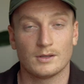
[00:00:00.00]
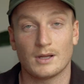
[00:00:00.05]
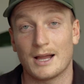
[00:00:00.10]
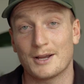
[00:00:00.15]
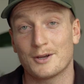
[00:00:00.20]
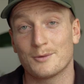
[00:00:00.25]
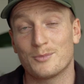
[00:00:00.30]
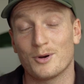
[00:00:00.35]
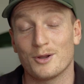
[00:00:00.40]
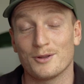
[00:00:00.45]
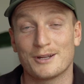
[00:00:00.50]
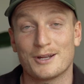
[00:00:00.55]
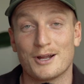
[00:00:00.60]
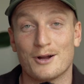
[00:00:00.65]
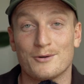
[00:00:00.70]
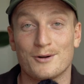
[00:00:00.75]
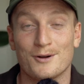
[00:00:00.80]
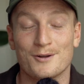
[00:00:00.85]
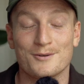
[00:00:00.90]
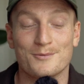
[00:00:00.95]
I could probably
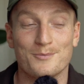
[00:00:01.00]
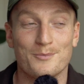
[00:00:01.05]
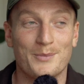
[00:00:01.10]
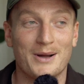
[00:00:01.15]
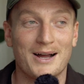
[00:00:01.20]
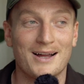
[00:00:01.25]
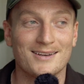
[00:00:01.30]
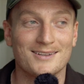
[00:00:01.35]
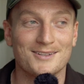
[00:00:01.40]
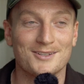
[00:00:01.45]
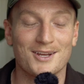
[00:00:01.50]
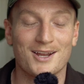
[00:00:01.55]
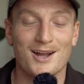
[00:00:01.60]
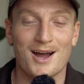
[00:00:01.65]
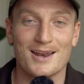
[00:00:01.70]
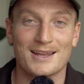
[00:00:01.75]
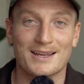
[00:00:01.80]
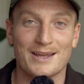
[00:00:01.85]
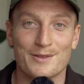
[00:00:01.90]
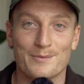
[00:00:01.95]
go on, but you
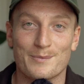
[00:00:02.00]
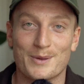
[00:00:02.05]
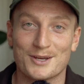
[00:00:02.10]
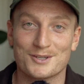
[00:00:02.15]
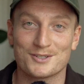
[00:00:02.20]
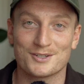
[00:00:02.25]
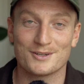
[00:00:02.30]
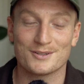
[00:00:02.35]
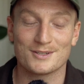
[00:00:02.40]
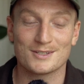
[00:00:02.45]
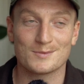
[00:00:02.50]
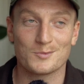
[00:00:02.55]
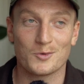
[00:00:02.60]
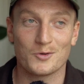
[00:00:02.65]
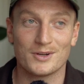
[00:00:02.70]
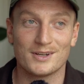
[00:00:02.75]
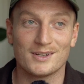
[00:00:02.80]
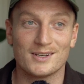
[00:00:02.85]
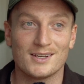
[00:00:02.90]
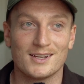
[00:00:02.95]
kind of get the picture at this
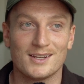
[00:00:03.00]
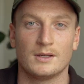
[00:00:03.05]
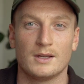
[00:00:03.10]
point.